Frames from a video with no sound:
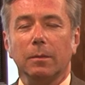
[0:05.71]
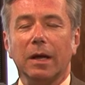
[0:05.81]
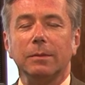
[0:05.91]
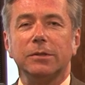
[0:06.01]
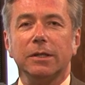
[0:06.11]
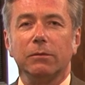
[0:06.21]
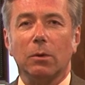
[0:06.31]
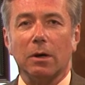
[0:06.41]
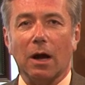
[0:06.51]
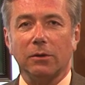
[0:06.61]
My name is Stephen
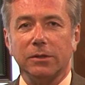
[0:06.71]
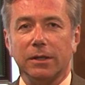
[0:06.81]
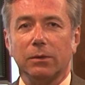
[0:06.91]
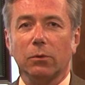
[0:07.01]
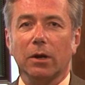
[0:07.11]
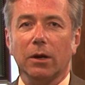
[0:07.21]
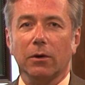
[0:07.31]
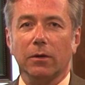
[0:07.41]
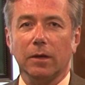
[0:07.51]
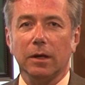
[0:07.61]
Walkowski, and we're
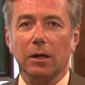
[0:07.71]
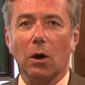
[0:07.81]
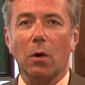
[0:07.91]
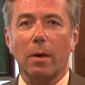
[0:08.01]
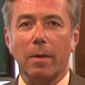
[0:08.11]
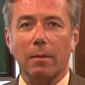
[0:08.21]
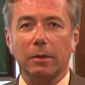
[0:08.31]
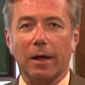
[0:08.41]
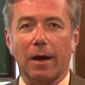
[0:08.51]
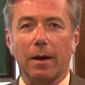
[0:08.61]
here in the
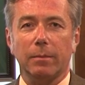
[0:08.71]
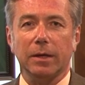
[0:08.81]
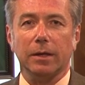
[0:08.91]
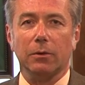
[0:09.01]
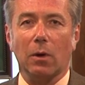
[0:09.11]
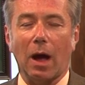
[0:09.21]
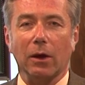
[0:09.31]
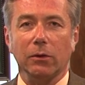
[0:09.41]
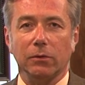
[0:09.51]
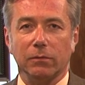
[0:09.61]
OMM lab in
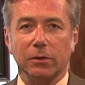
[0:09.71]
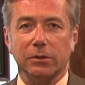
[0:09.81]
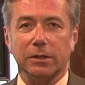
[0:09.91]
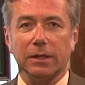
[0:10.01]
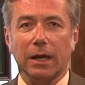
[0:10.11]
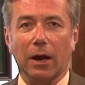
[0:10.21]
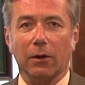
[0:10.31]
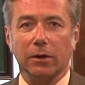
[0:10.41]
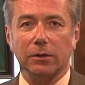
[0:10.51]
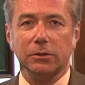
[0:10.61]
Ohio University
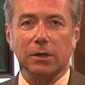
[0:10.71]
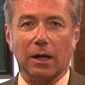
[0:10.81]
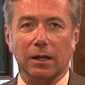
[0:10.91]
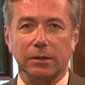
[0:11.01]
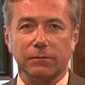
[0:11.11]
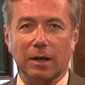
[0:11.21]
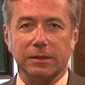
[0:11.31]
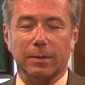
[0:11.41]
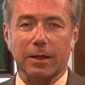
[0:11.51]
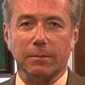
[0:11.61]
Heritage College of
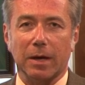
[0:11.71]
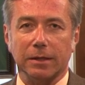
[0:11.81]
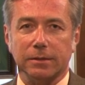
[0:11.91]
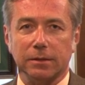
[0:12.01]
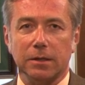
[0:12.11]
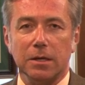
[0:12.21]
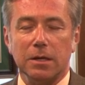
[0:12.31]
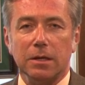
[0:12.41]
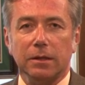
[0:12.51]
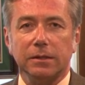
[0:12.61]
Osteopathic Medicine.
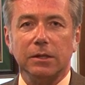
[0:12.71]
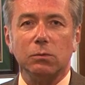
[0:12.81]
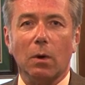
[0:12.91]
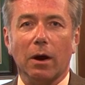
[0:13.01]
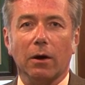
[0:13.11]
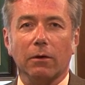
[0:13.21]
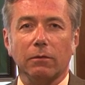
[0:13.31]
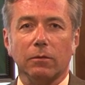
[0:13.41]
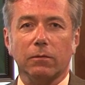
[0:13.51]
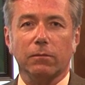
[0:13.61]
This is
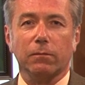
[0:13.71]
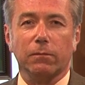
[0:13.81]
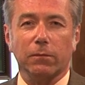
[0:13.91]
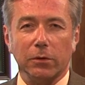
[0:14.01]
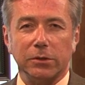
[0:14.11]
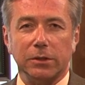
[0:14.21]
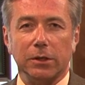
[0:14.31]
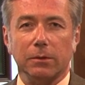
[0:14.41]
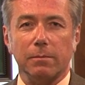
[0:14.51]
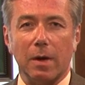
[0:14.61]
where
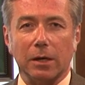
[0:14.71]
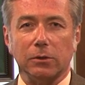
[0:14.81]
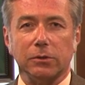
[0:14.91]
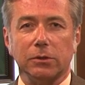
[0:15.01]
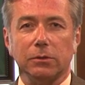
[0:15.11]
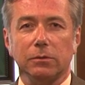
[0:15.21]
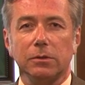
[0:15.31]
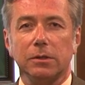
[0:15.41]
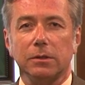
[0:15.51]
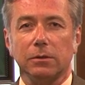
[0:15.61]
first-year medical
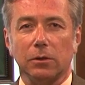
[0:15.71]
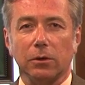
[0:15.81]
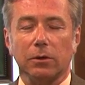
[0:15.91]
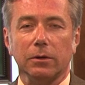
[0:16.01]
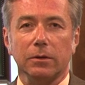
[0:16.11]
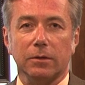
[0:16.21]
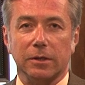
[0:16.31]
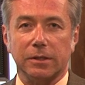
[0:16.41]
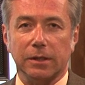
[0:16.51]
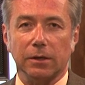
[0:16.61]
students learn
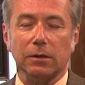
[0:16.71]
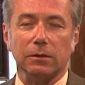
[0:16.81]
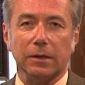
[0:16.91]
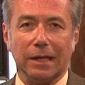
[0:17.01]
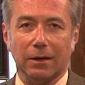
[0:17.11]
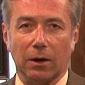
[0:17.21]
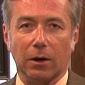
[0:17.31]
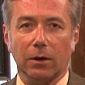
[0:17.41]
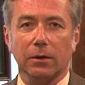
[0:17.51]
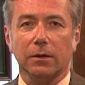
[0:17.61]
the skill and
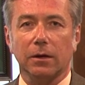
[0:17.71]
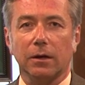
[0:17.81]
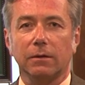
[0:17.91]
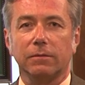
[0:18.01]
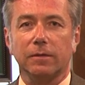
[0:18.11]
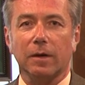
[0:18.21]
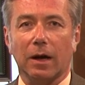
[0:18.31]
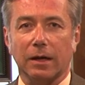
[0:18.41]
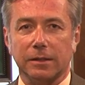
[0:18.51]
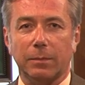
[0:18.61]
art of
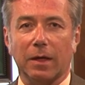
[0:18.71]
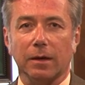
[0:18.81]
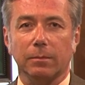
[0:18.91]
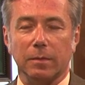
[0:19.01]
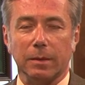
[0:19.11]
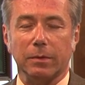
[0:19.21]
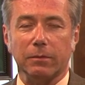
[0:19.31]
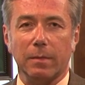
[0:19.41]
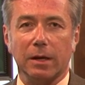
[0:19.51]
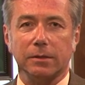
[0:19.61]
osteopathic
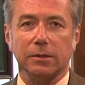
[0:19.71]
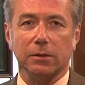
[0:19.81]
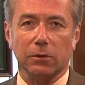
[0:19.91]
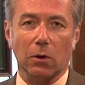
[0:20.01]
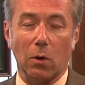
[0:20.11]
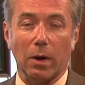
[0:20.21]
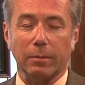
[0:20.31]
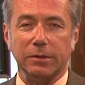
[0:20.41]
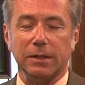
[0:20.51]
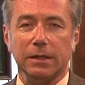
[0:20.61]
manipulative medicine, or
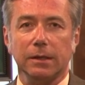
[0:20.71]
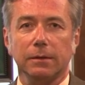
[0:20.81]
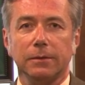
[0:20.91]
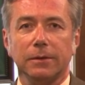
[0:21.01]
OMT.